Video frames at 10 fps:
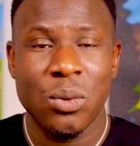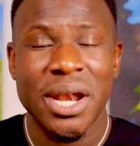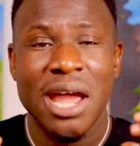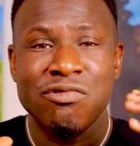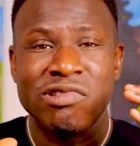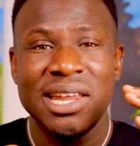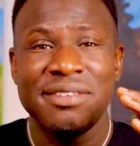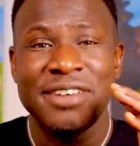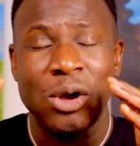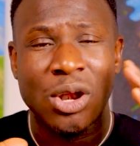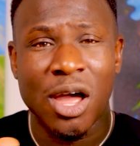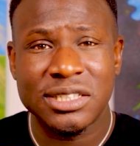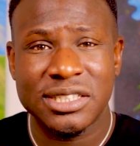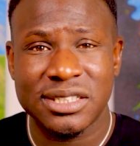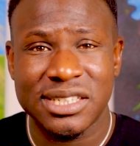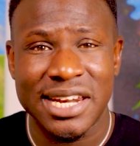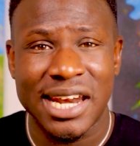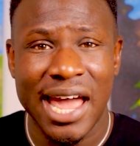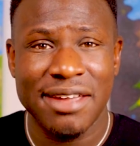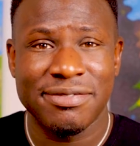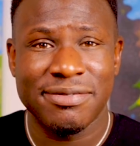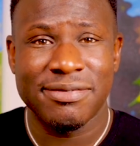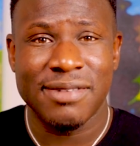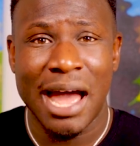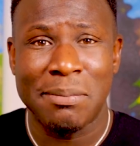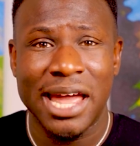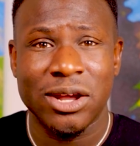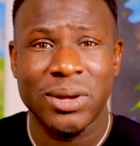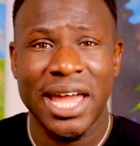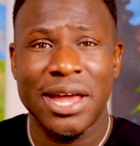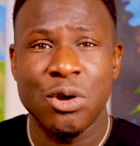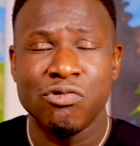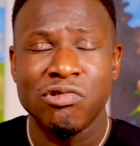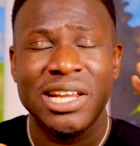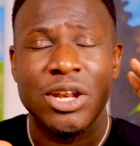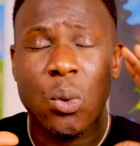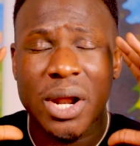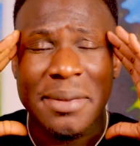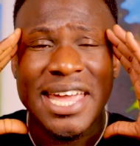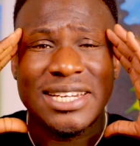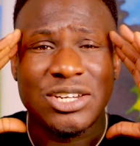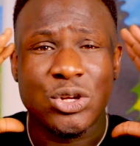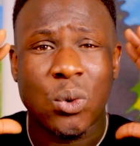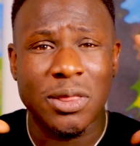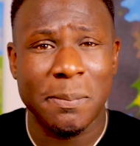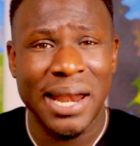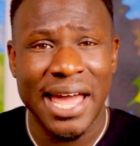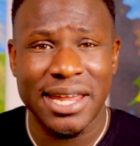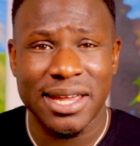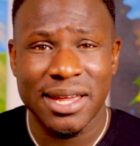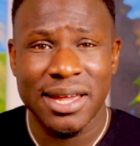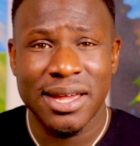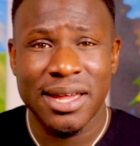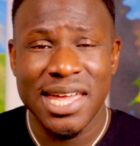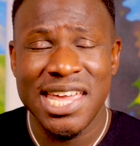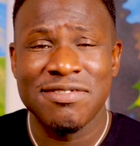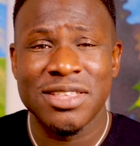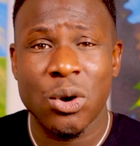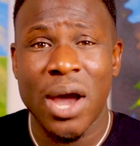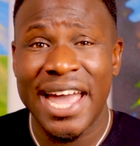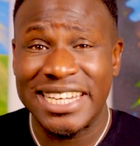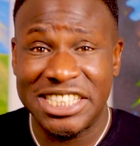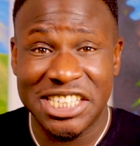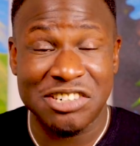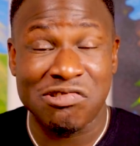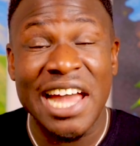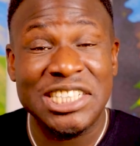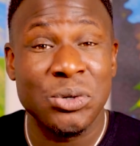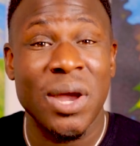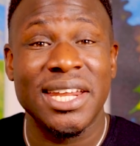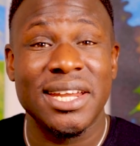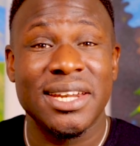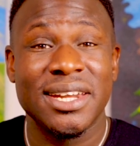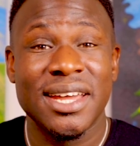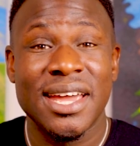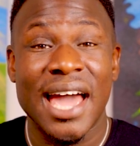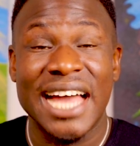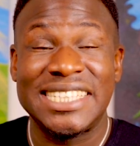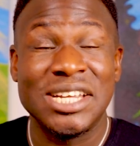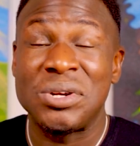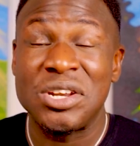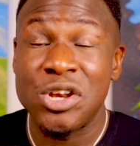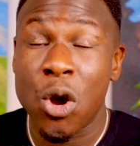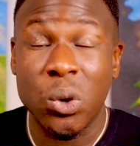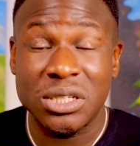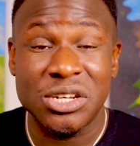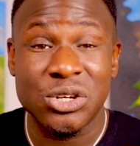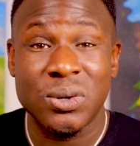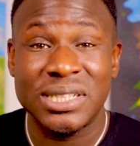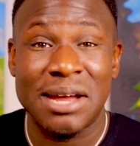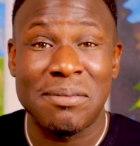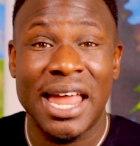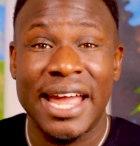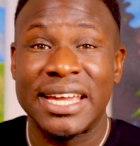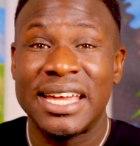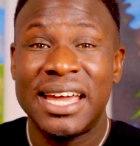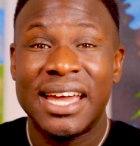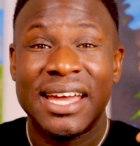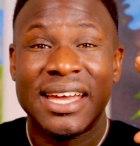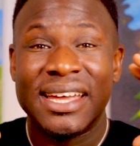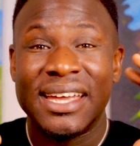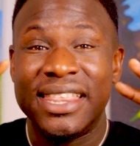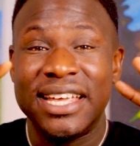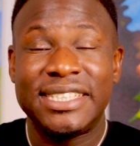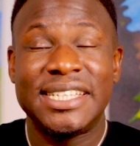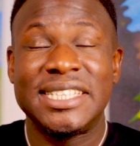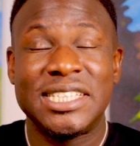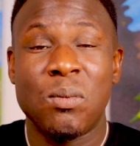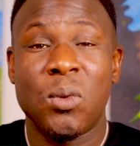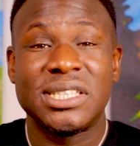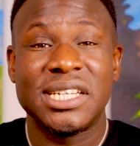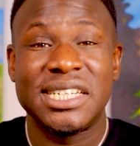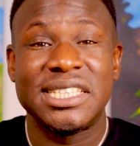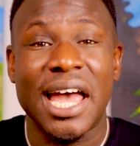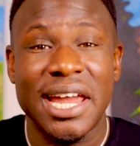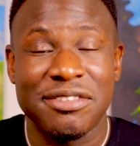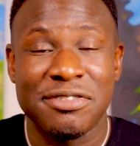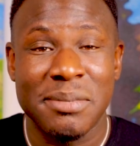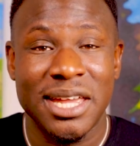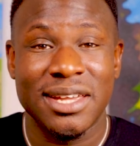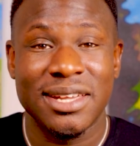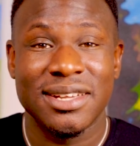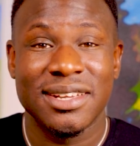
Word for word: when I really felt lost in life, I'm like, okay, I don't really know what I'm here to do on the planet. Even though I had just graduated, I still didn't know what to do because I'm like, this system wasn't designed for me.